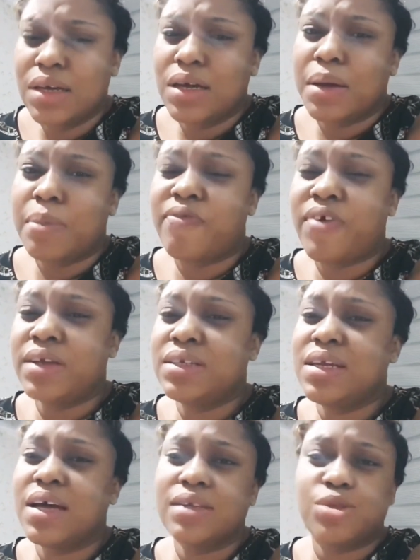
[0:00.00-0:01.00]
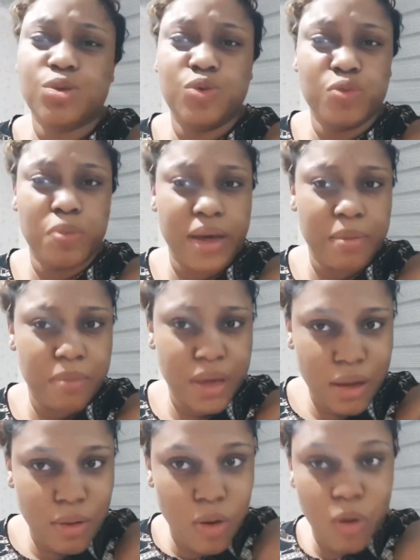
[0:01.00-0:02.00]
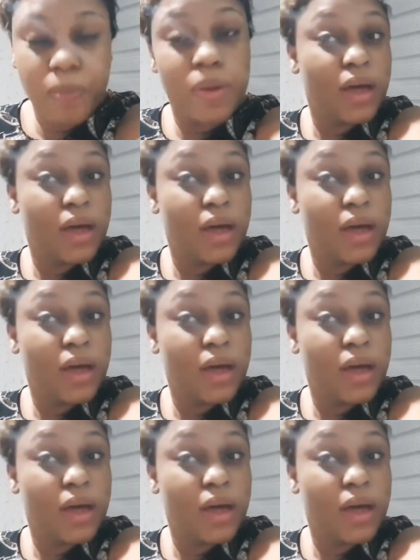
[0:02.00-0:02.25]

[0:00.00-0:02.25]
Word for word: I'm finding it hard to do my makeup.